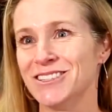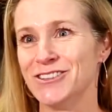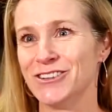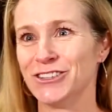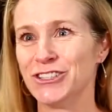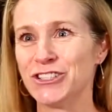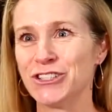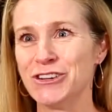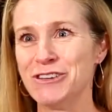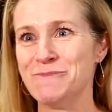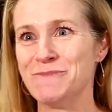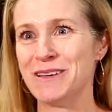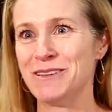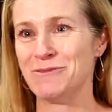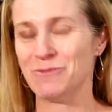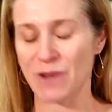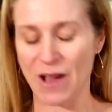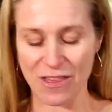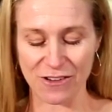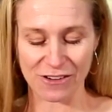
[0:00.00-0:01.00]
in your
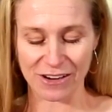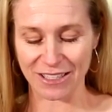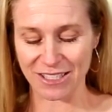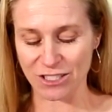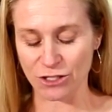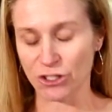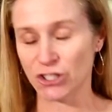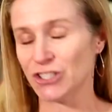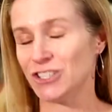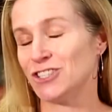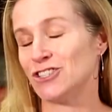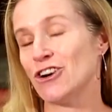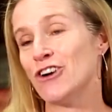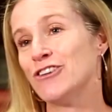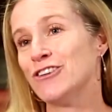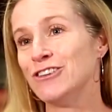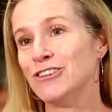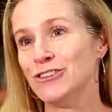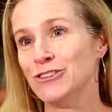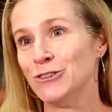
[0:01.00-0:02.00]
treatment, whether it's you just
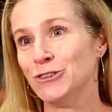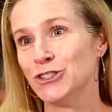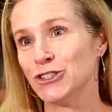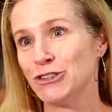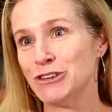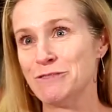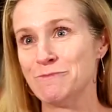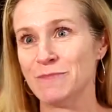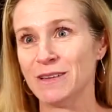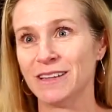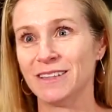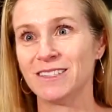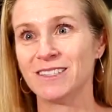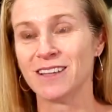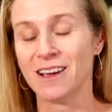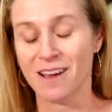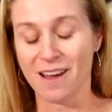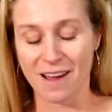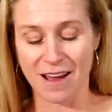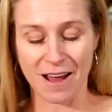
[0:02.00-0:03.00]
started a new treatment,
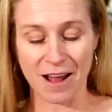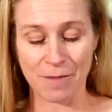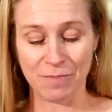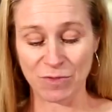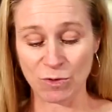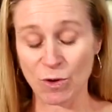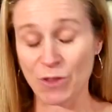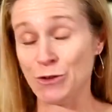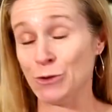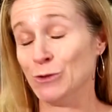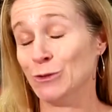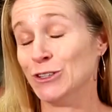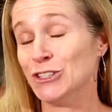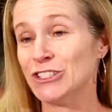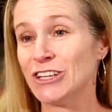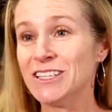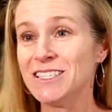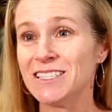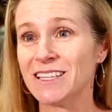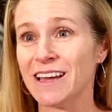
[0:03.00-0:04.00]
um, whether you were
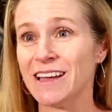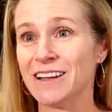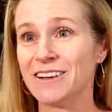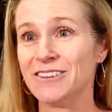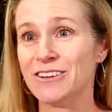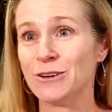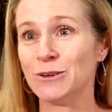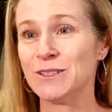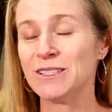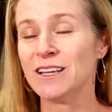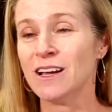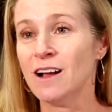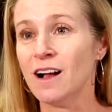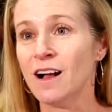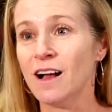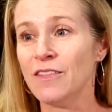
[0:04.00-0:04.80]
just diagnosed,